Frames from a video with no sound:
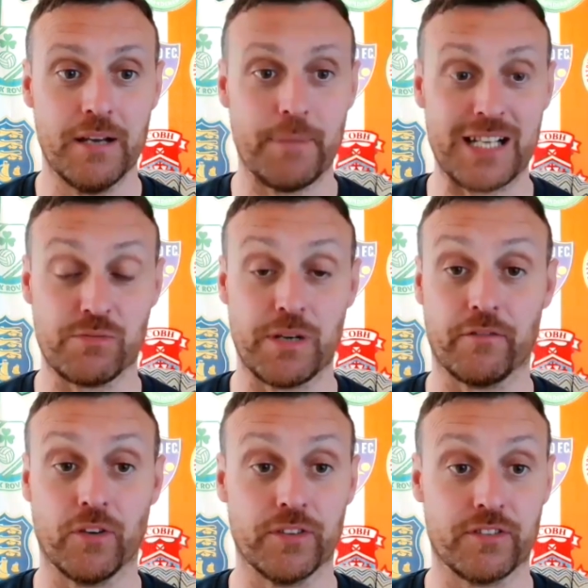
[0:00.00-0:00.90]
Pats went in
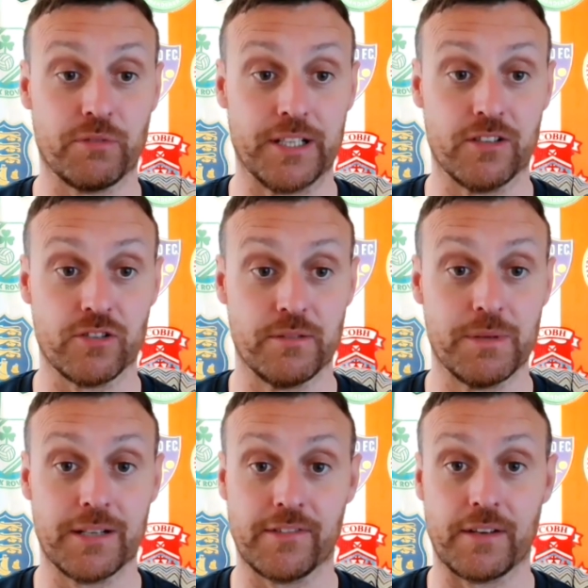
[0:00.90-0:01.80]
front in 23
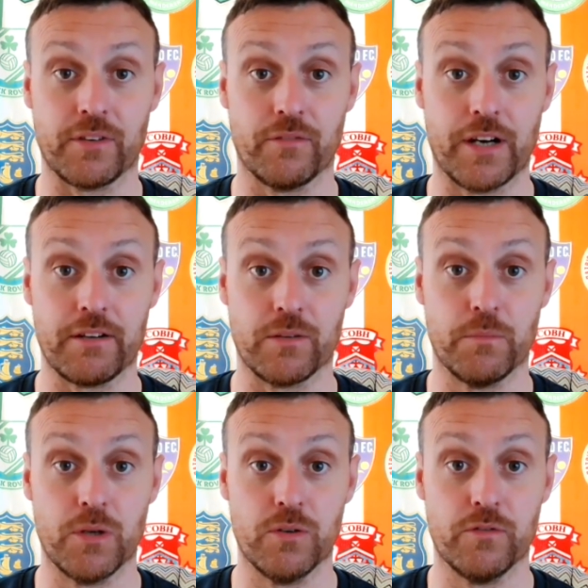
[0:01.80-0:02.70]
minutes after a very good
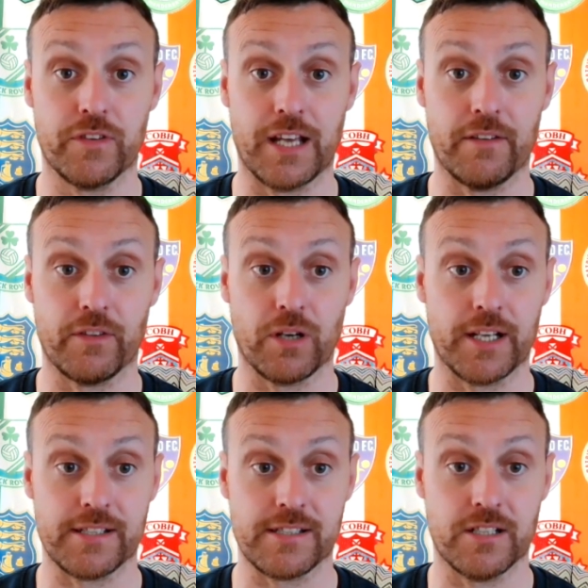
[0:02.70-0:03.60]
move down the
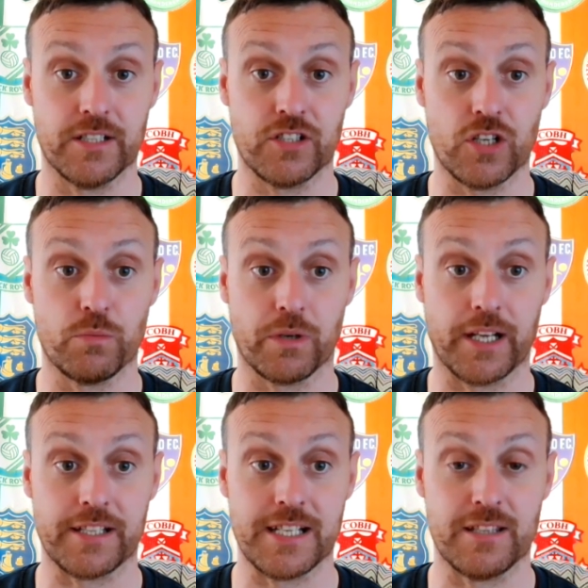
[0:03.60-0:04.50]
right-hand side. Shelbourne
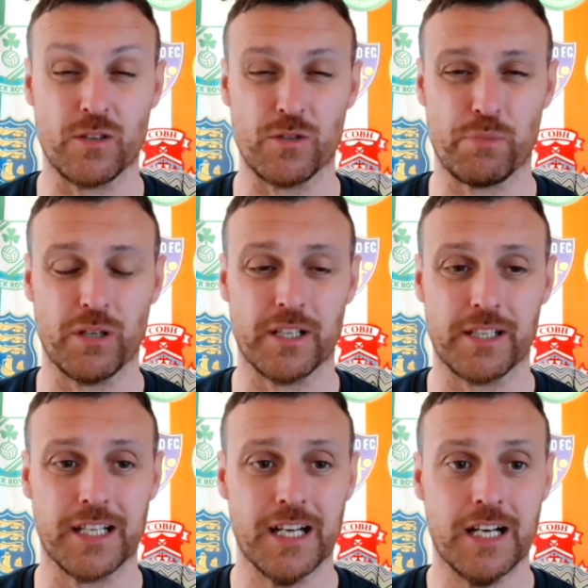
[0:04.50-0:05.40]
gets in, does
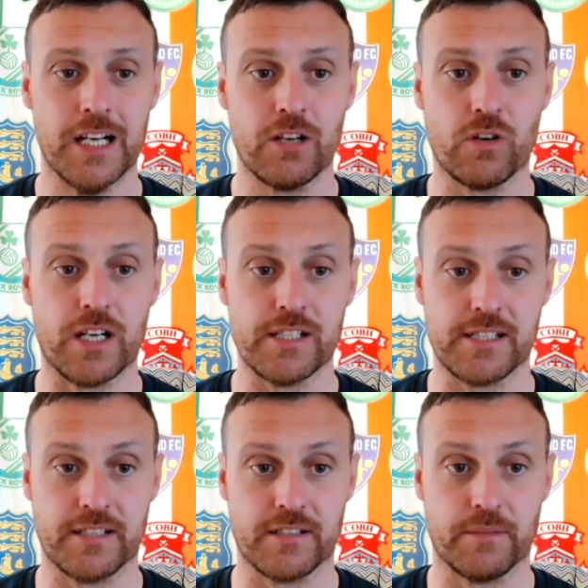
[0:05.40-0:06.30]
brilliantly,
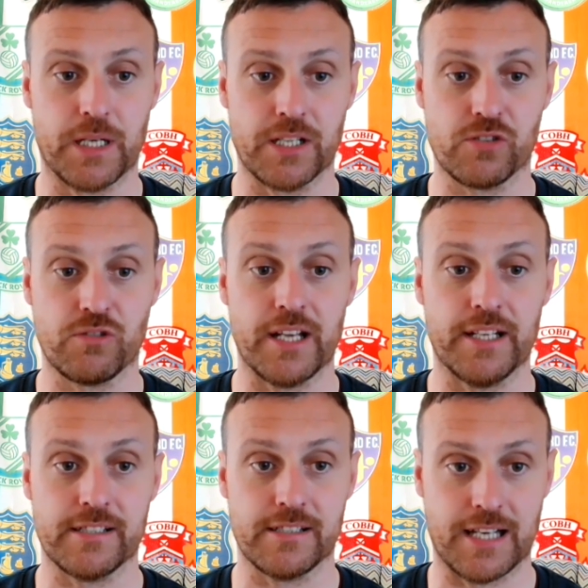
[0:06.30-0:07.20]
crosses into the box. Gretton
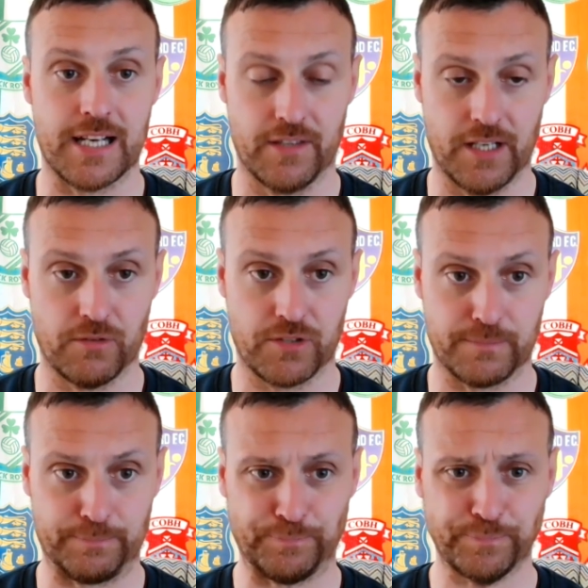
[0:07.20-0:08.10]
has his hand out,
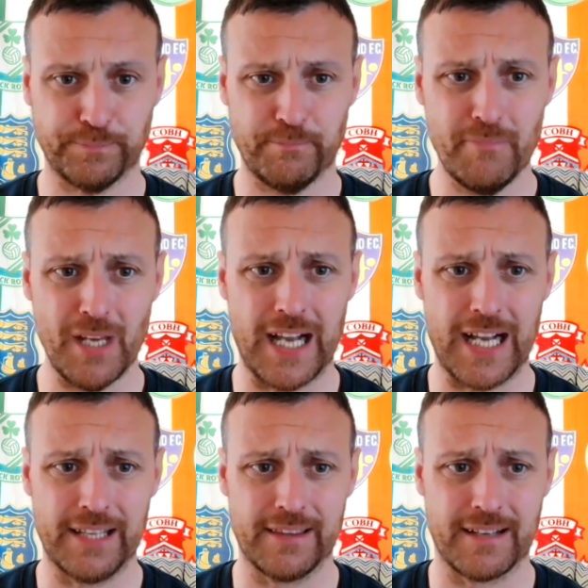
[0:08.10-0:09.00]

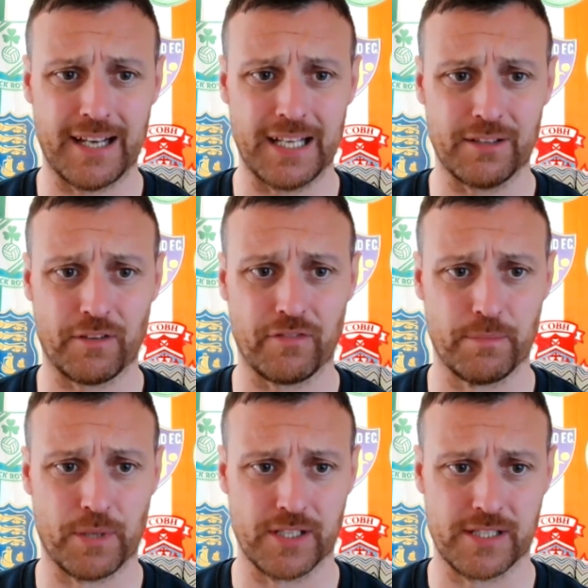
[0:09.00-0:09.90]
and the referee
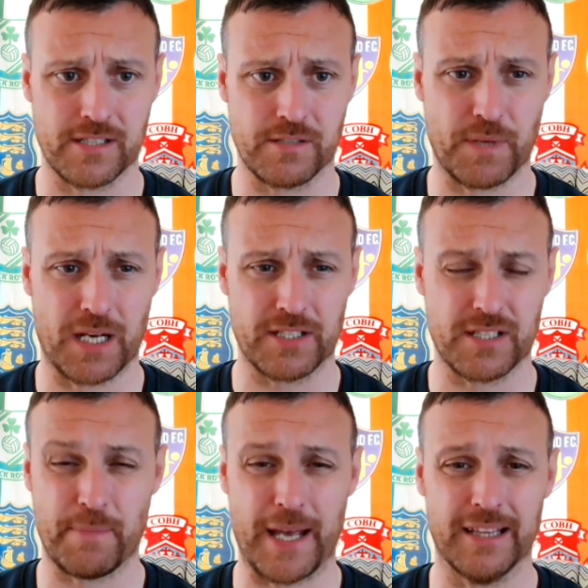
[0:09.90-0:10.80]
points to the spot.
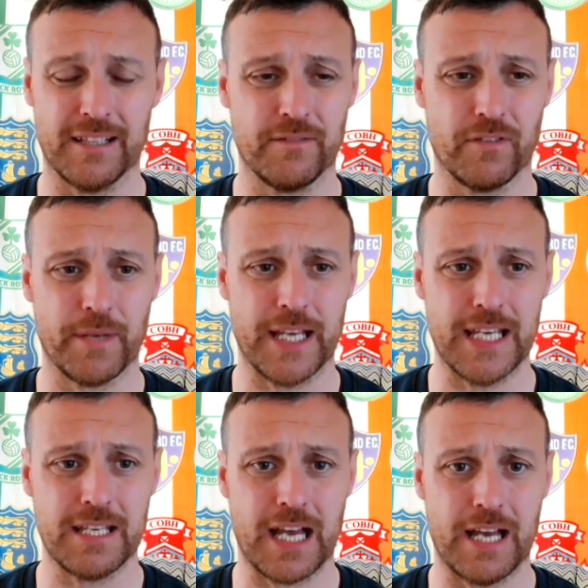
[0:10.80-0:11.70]
It's a penalty for
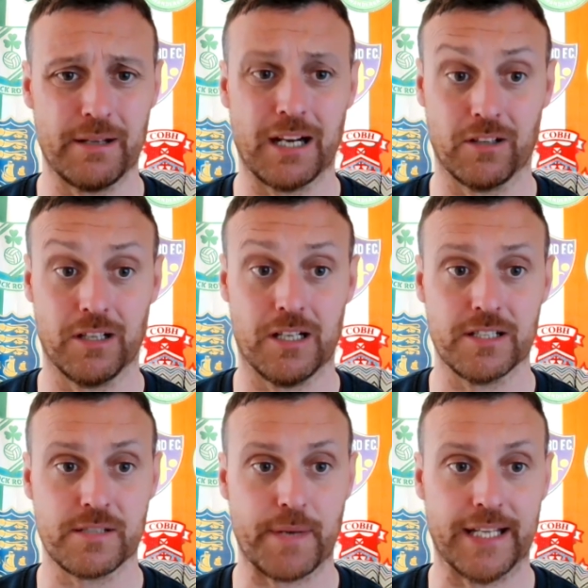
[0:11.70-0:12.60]
me. Letter of the law,
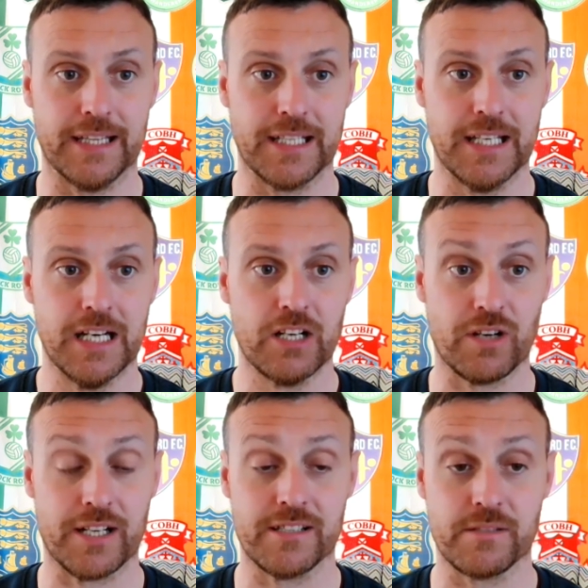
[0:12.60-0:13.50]
it's a penalty.
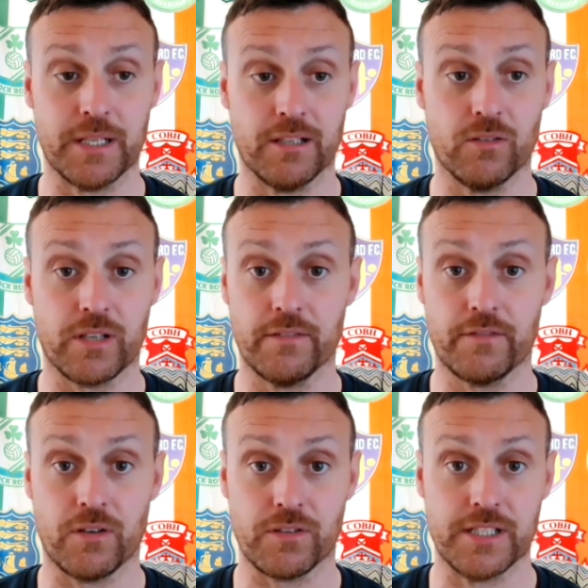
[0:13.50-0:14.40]
Gretton's a bit unlucky, of
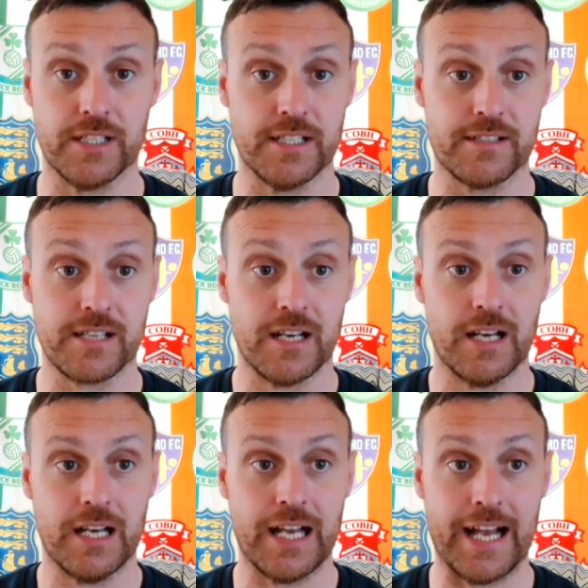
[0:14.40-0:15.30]
course he is.
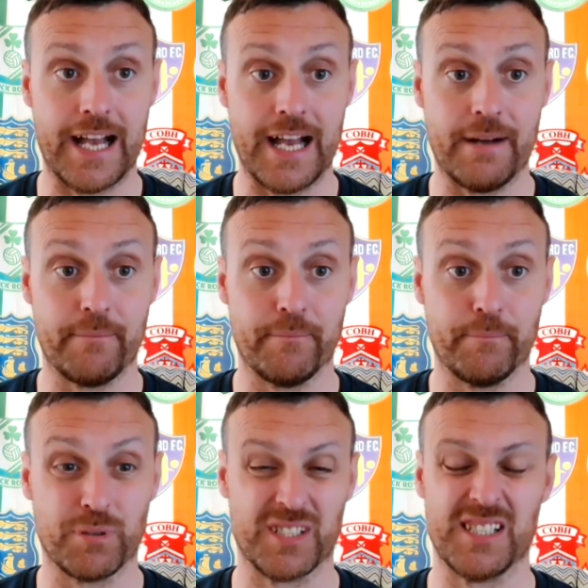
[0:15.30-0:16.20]

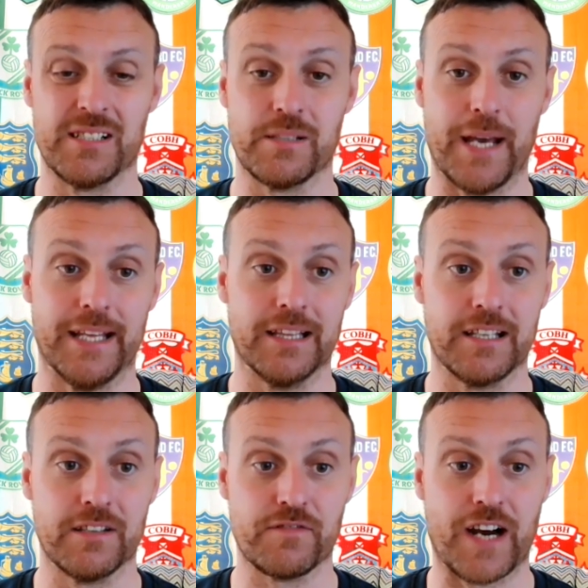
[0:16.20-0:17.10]
But it is a
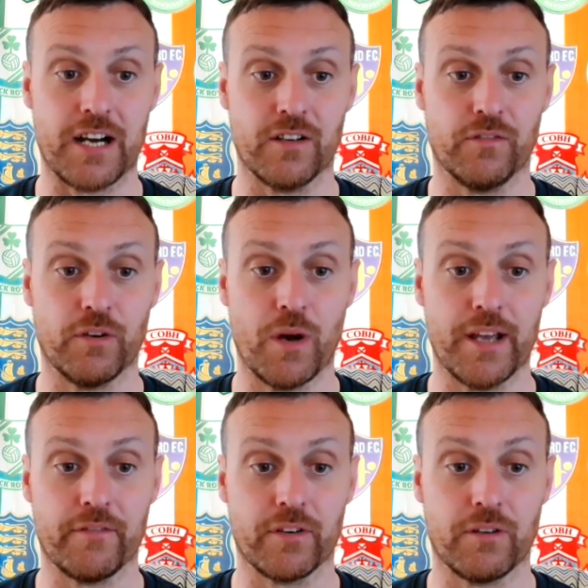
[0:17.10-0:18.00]
penalty. He's far enough
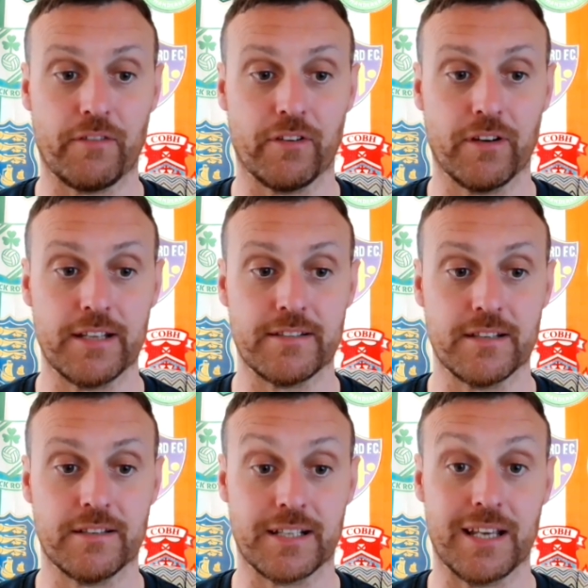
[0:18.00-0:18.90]
away for the referee
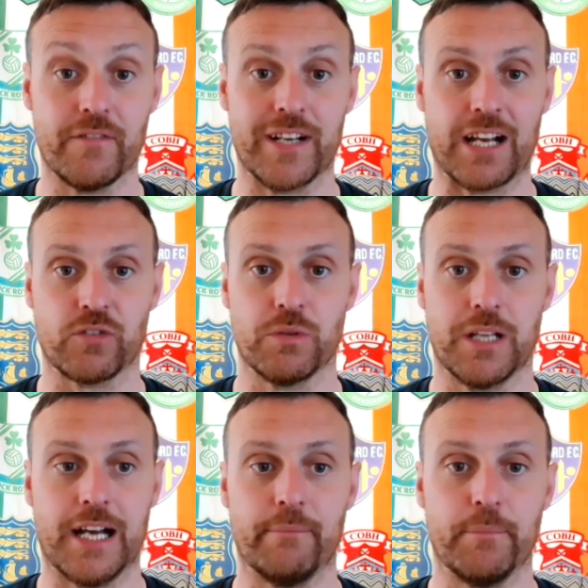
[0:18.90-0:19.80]
to give an actual
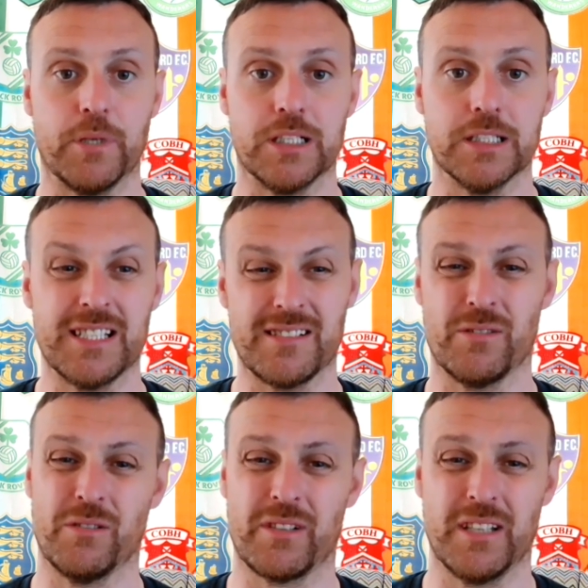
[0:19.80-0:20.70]
handball. He's
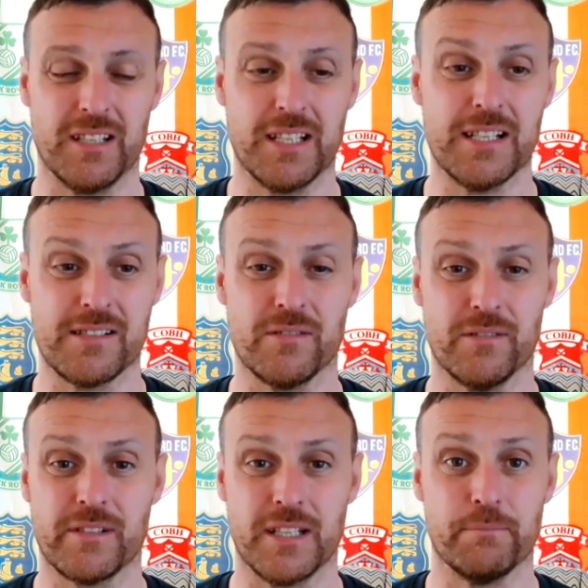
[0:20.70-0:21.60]
unlucky. He is
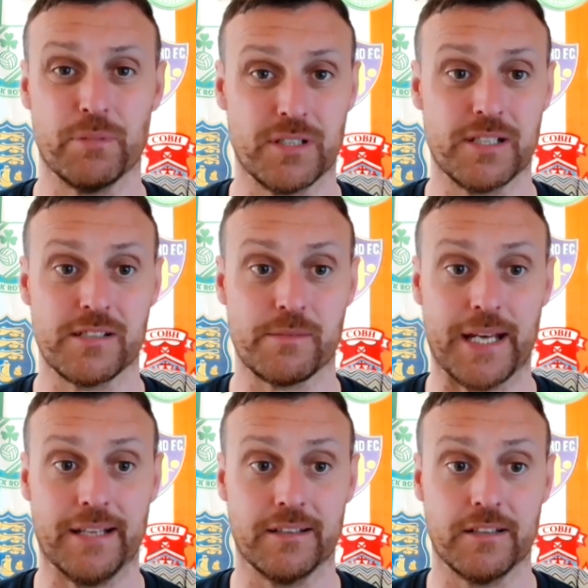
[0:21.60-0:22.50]
unlucky, but it is a
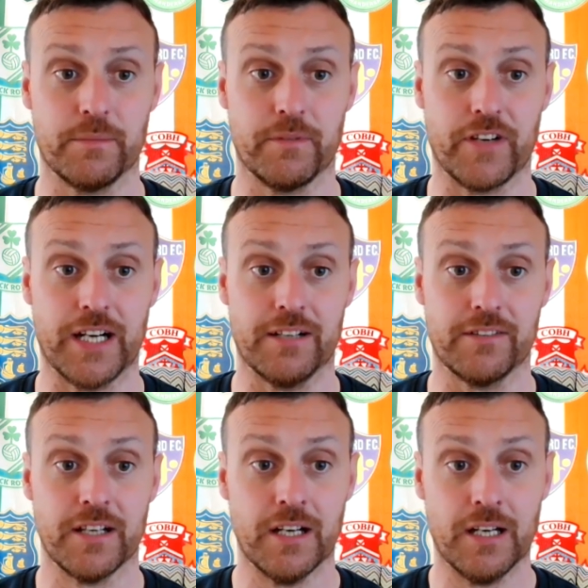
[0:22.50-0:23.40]
penalty, to be fair.
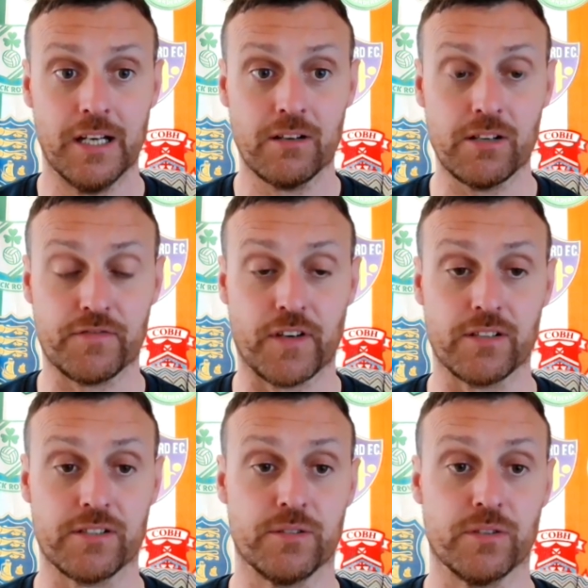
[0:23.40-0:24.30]
And Chris
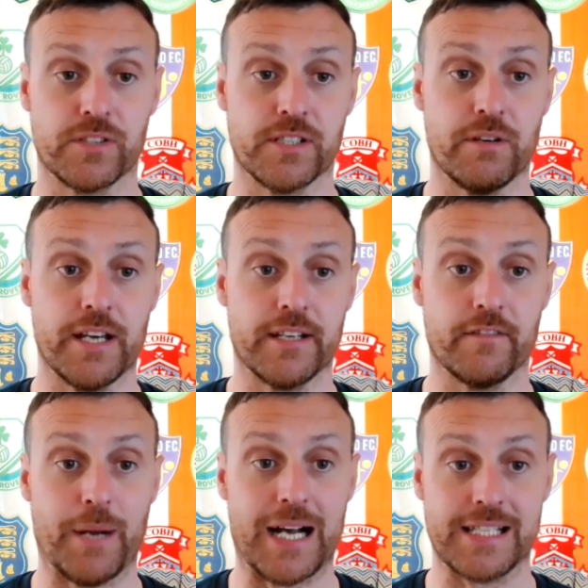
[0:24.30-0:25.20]
Forrester tucks it away to
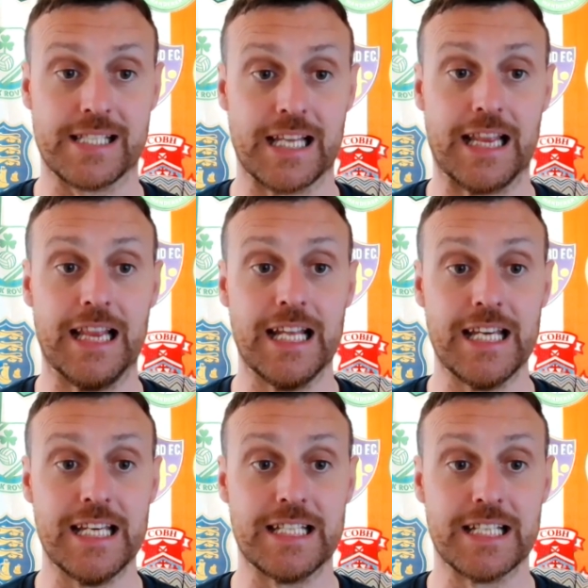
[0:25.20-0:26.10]
give Pats the
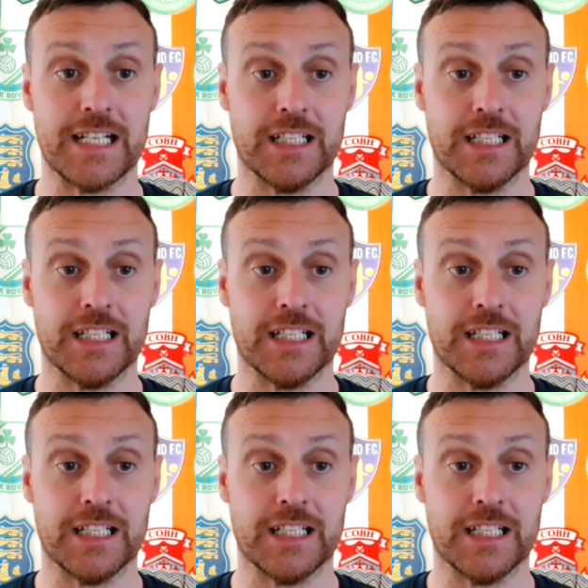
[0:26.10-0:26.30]
lead.